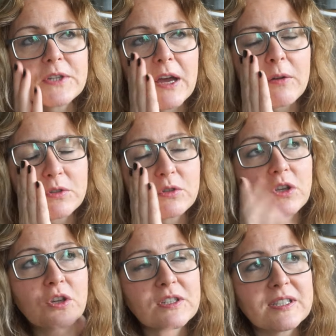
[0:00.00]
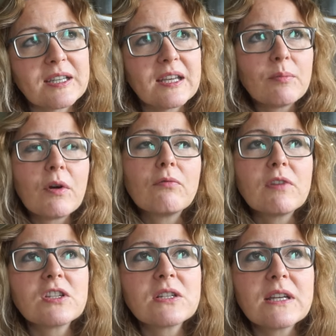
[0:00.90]
it out so you can see, but
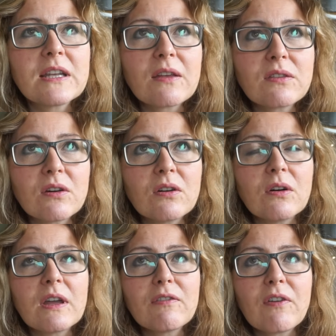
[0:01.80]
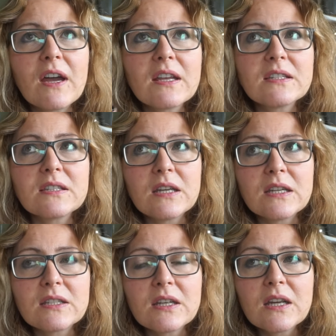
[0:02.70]
originally I thought if I did